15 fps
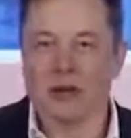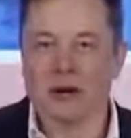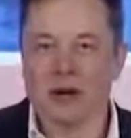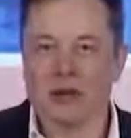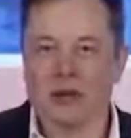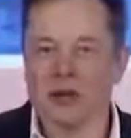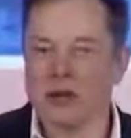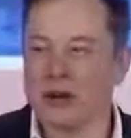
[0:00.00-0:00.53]

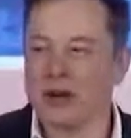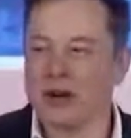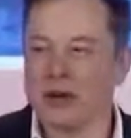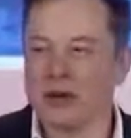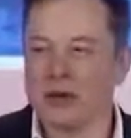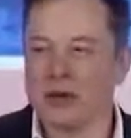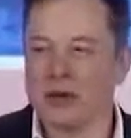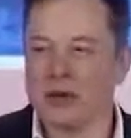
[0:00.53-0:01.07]
drive electric
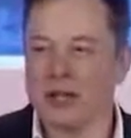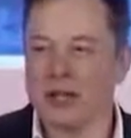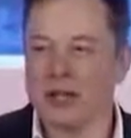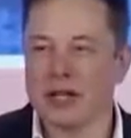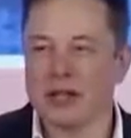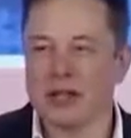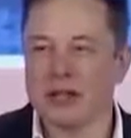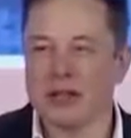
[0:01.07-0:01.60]
cars, they
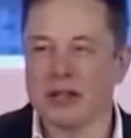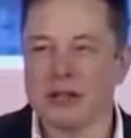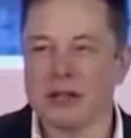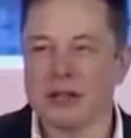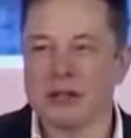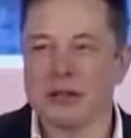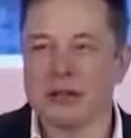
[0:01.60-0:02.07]
really need